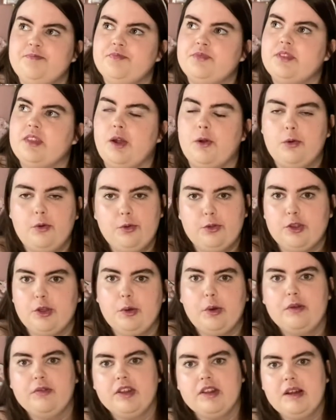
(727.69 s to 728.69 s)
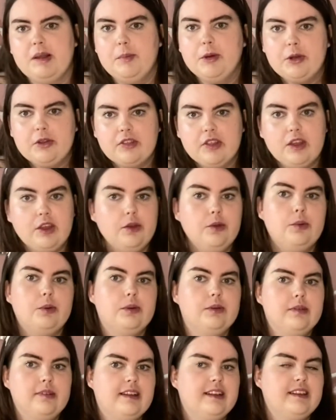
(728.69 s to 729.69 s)
There are also obviously books that you
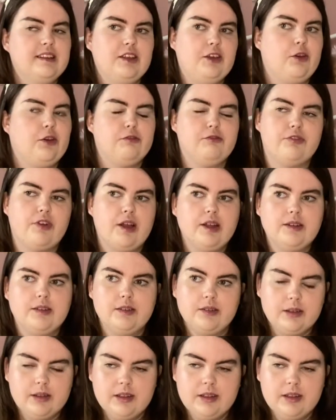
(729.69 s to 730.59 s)
can find